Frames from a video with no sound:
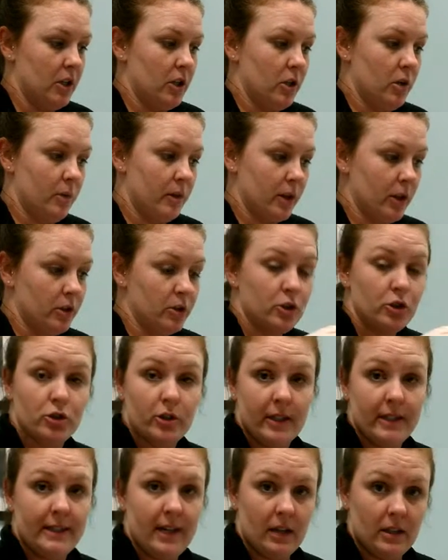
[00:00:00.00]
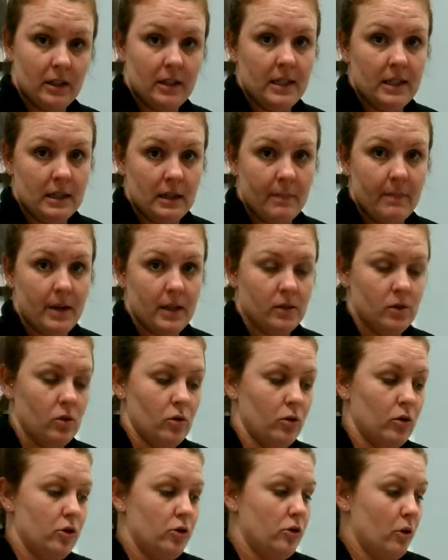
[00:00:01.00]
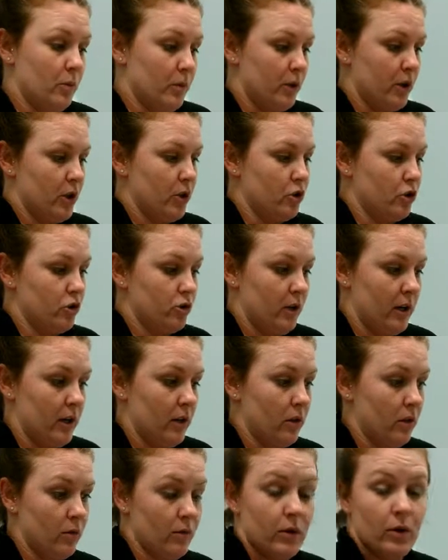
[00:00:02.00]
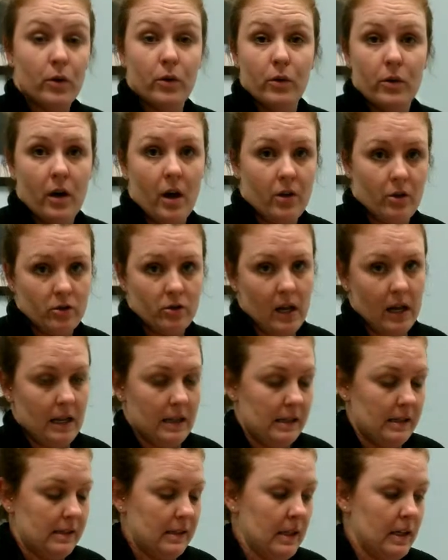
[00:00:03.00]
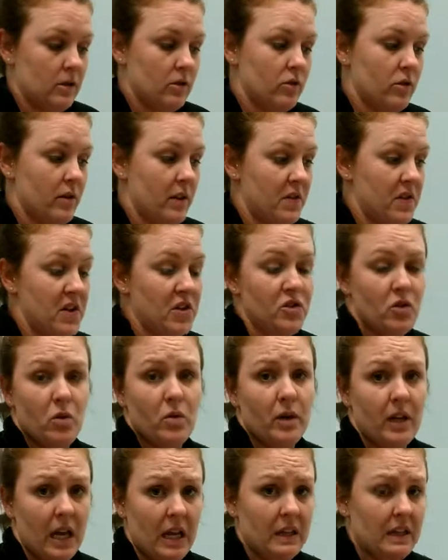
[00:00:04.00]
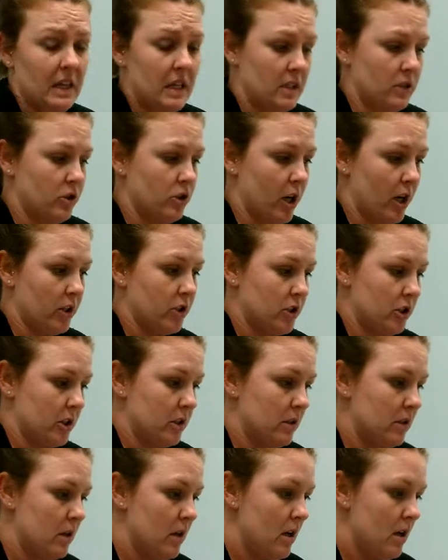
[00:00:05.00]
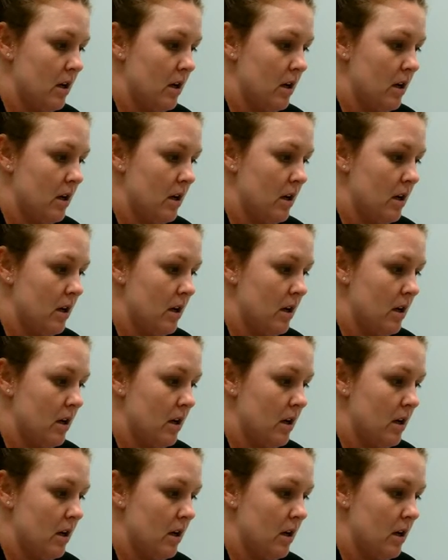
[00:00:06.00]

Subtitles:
You don't want to go straight down and hit the muscle. You don't want to go straight through the other side of the skin so that they don't get the injection.